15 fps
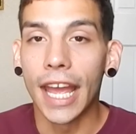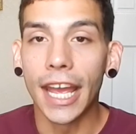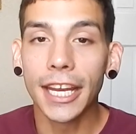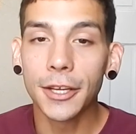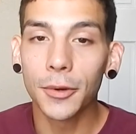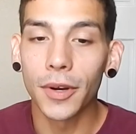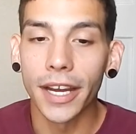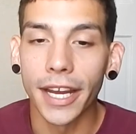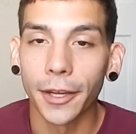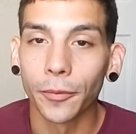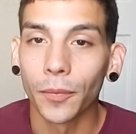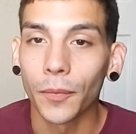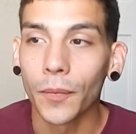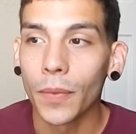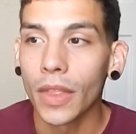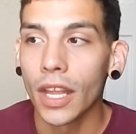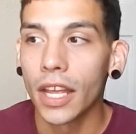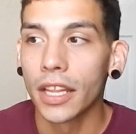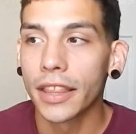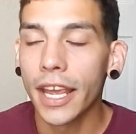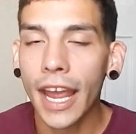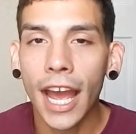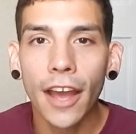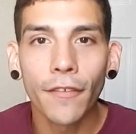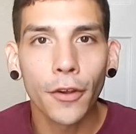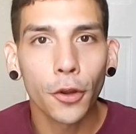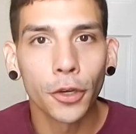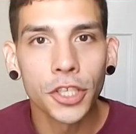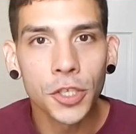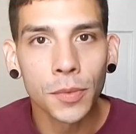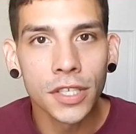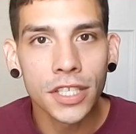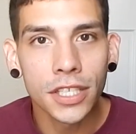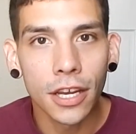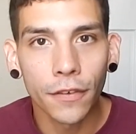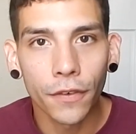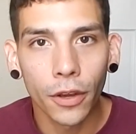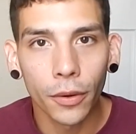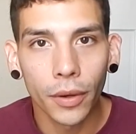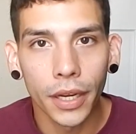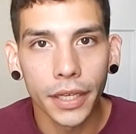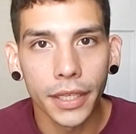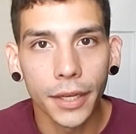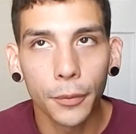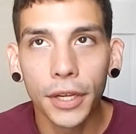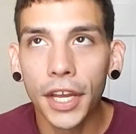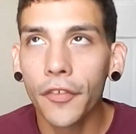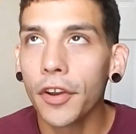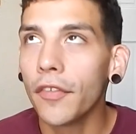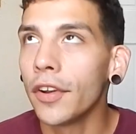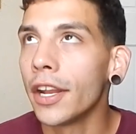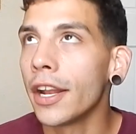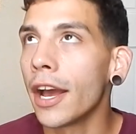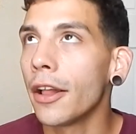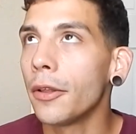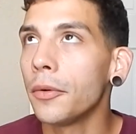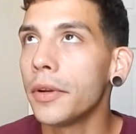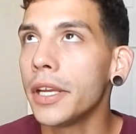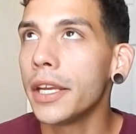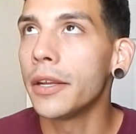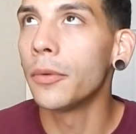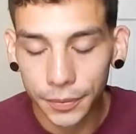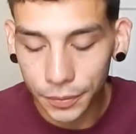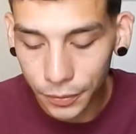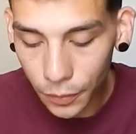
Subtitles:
Anyway, they have Christmas stuff already. We haven't even hit Halloween.